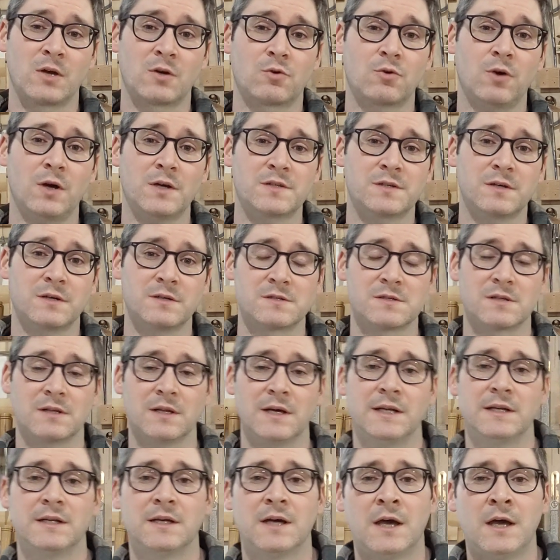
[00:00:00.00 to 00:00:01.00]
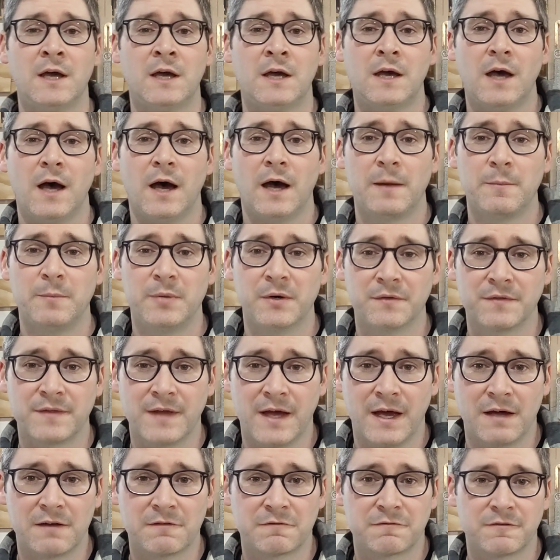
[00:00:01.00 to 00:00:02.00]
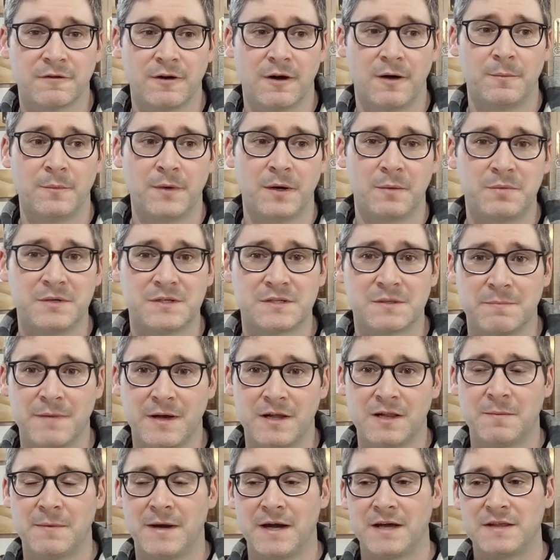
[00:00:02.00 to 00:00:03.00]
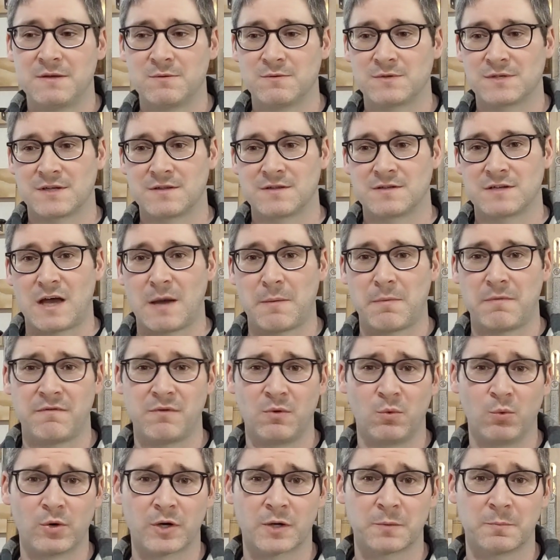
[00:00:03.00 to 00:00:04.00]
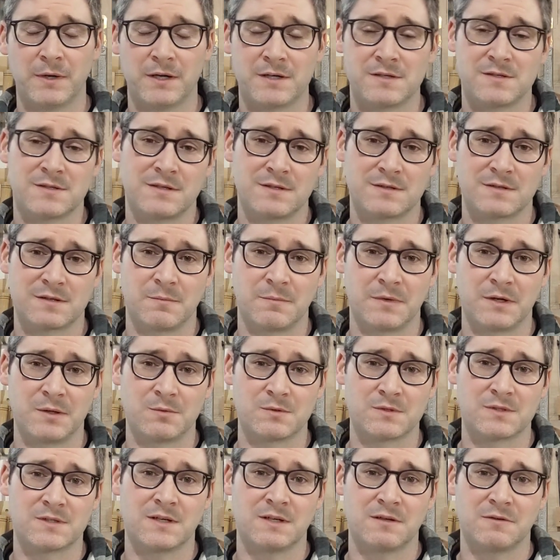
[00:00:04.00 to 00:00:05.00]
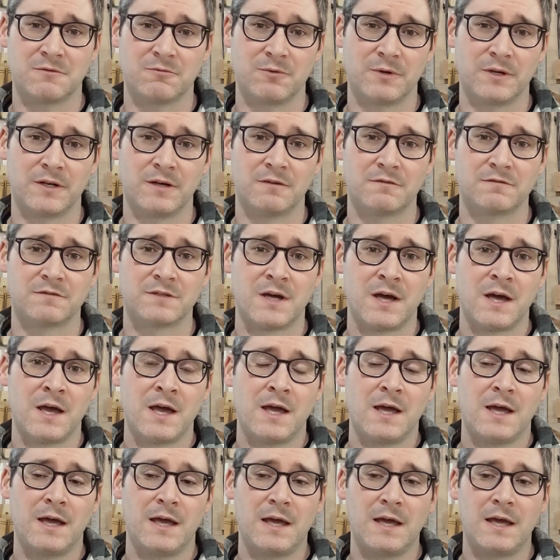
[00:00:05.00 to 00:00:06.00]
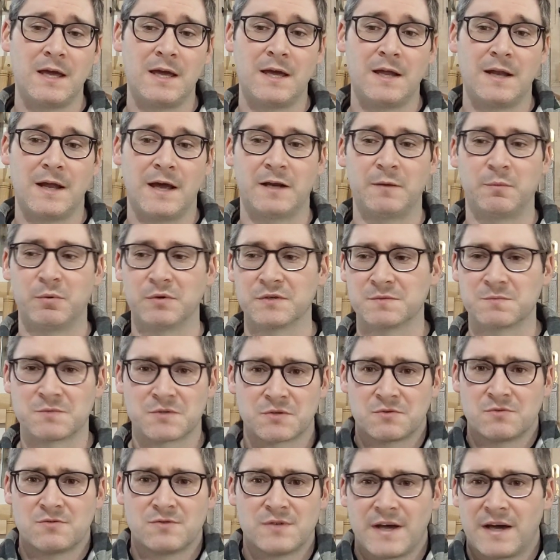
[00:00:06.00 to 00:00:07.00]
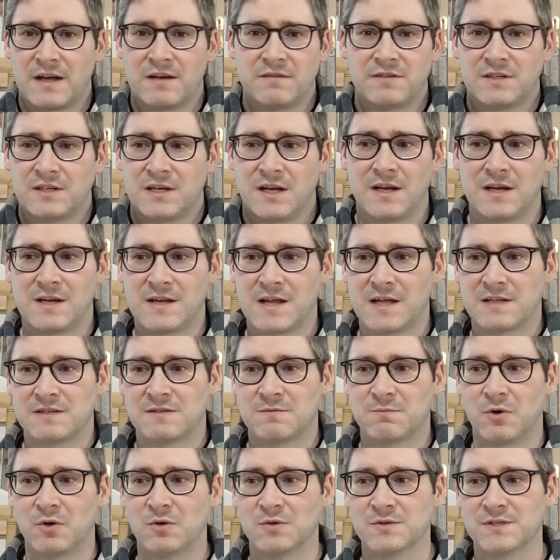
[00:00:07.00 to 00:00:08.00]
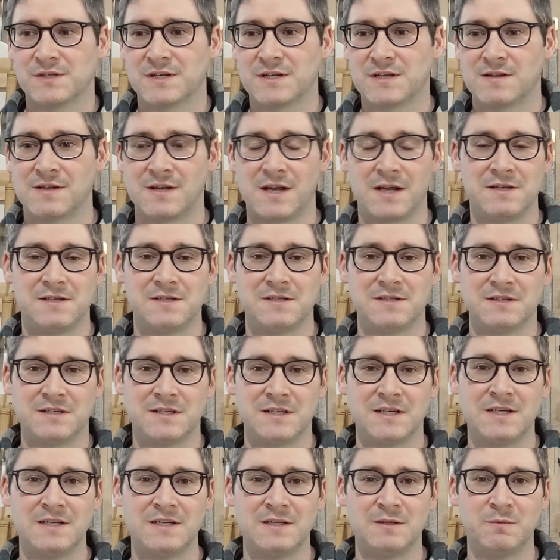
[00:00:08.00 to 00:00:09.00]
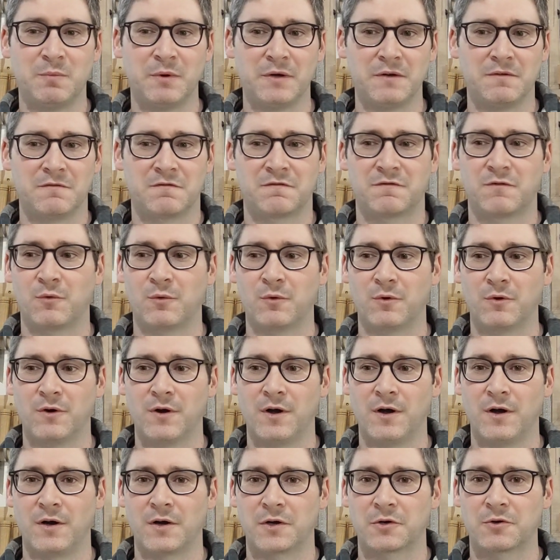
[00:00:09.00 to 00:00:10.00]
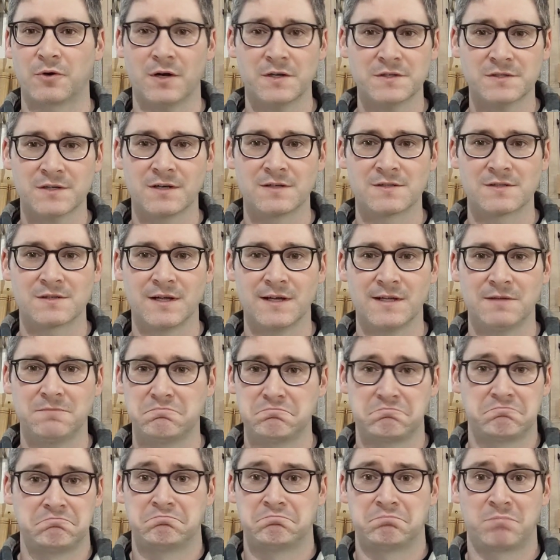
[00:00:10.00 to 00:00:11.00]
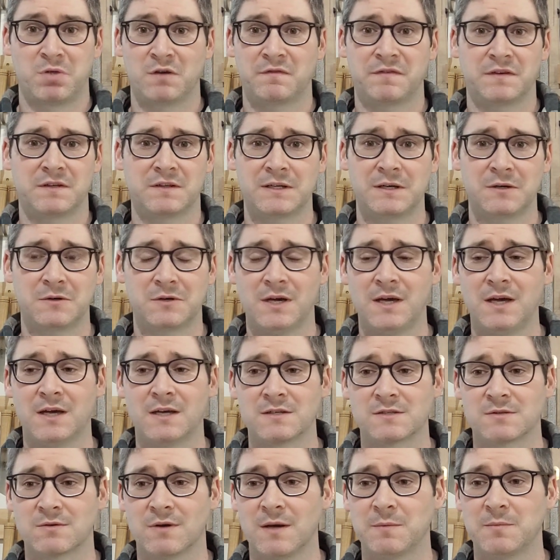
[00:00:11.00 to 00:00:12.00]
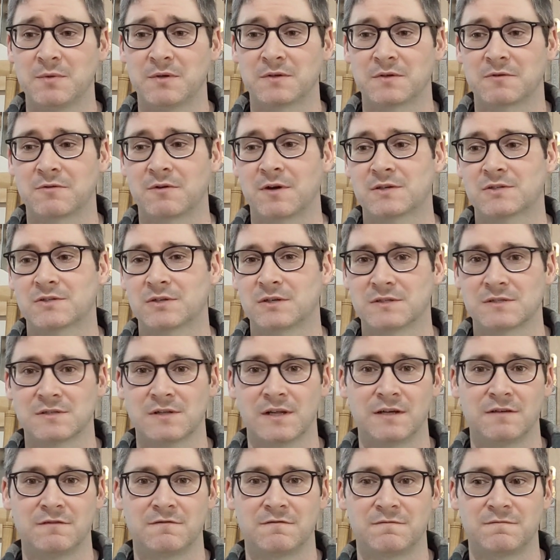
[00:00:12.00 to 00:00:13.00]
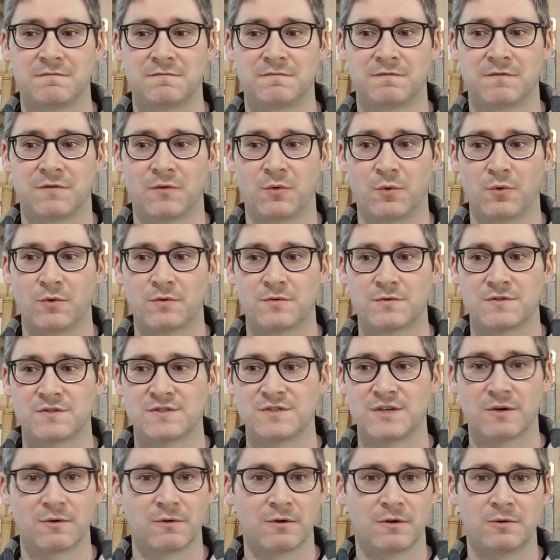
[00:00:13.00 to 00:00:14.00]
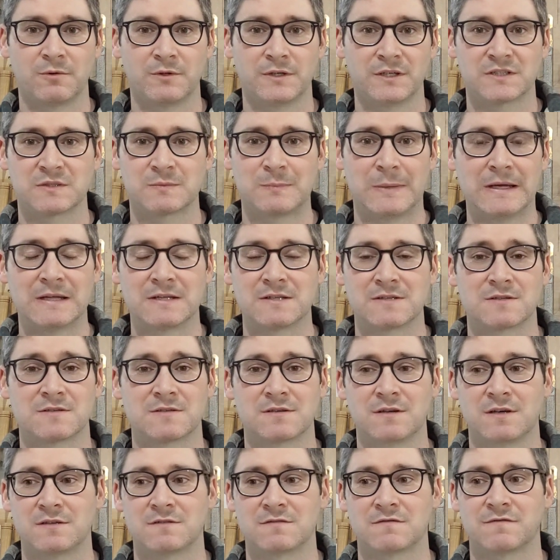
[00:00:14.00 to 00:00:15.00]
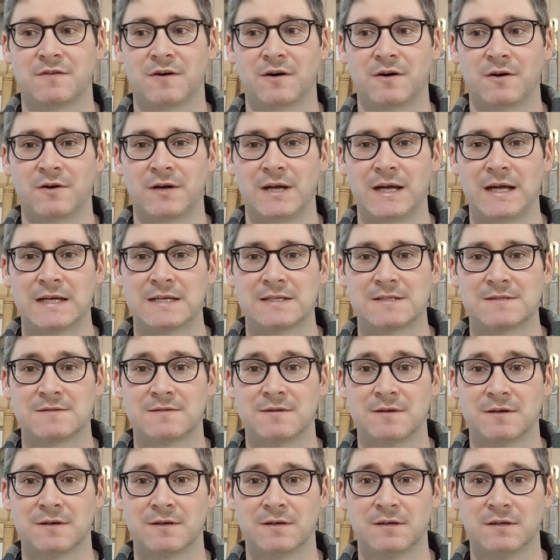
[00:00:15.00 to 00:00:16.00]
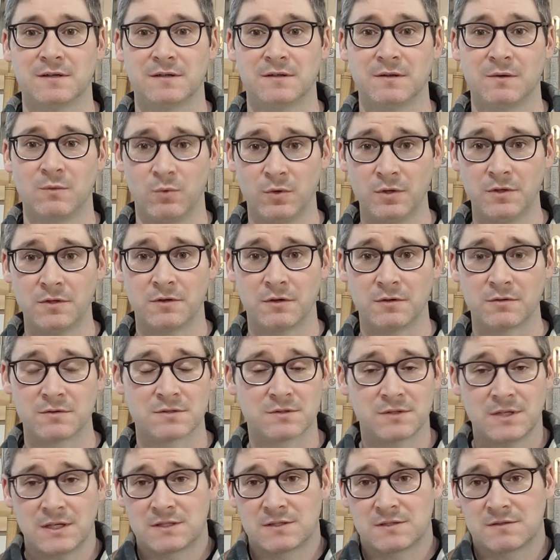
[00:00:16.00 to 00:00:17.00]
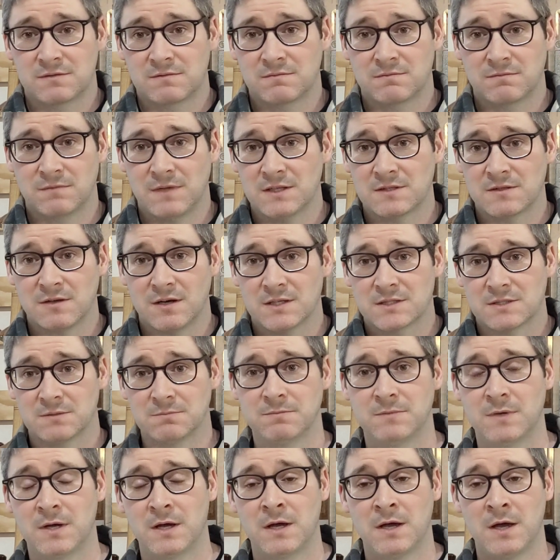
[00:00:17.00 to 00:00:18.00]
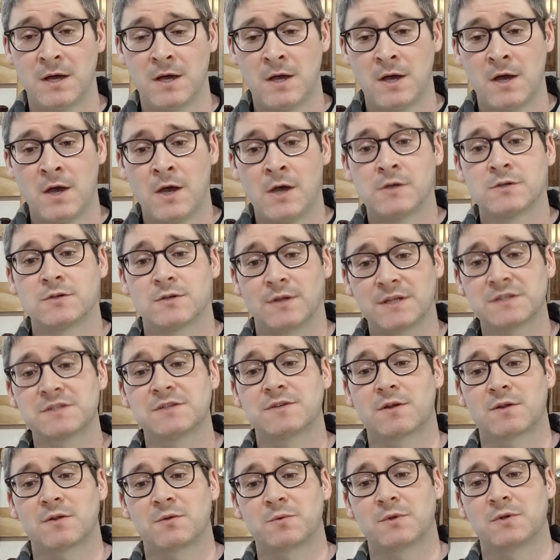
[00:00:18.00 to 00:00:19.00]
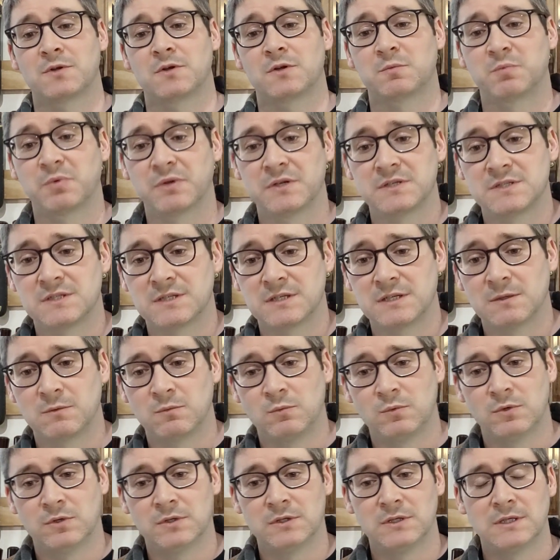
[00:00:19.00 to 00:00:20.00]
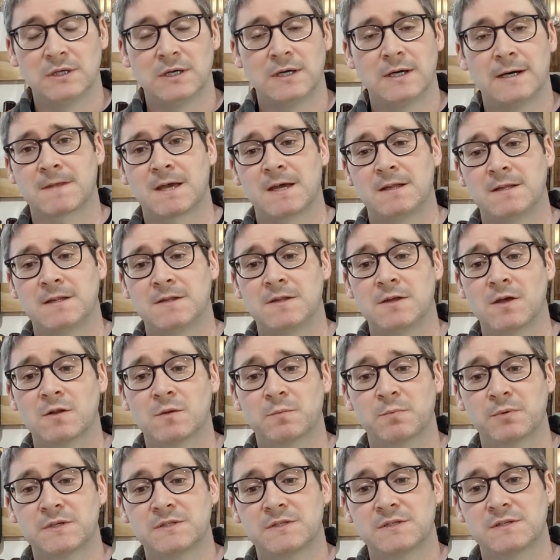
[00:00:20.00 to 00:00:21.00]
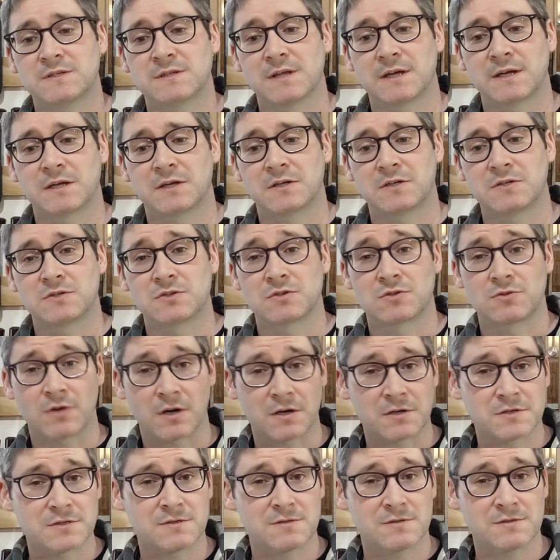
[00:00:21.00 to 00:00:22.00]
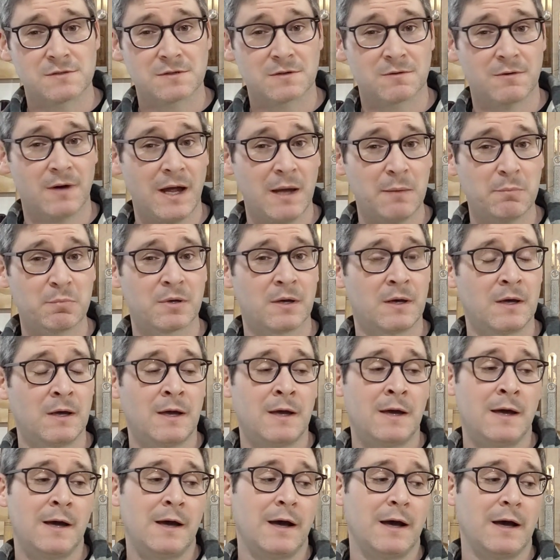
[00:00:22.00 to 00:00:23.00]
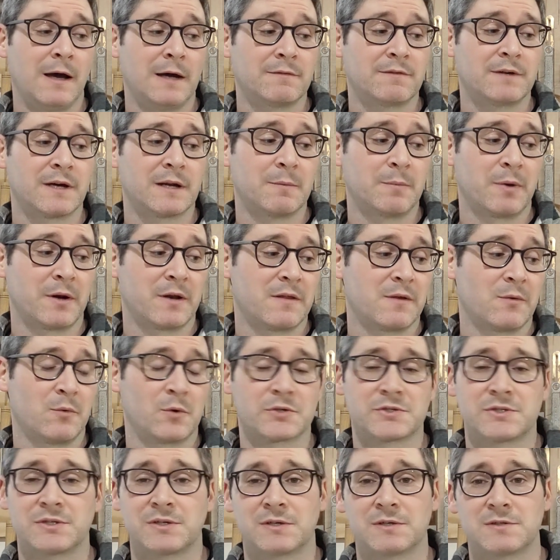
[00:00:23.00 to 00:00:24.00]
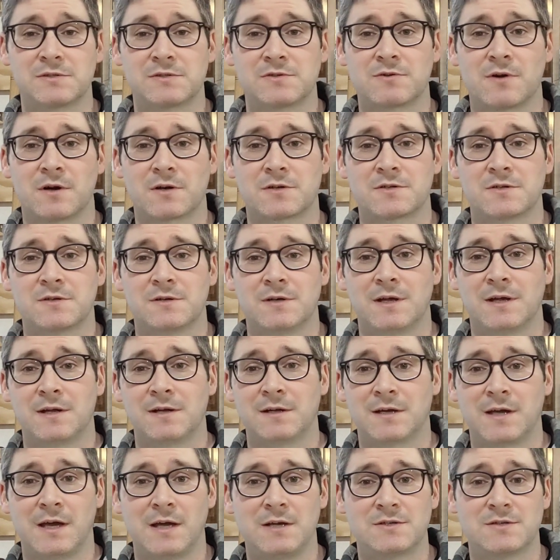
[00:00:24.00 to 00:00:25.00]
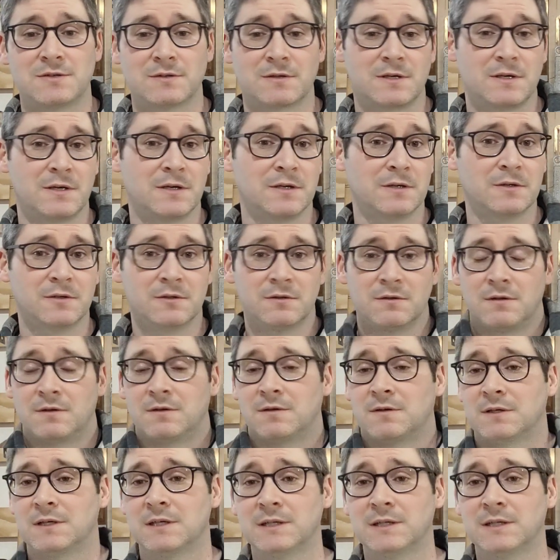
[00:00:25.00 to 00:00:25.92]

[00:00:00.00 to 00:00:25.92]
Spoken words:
crosscut sled, I built that from a piece of melamine that was on the top of a workbench that somebody was getting rid of. And I had to pull some screws out of it, and it had some holes in it that I didn't need, but for a crosscut sled, perfectly okay. So I built a crosscut sled for zero expense as far as the wood goes. That's awesome. So that's another really good place to get wood. And then the other place is like construction scrap. I've got a buddy that works in construction, and occasionally he'll,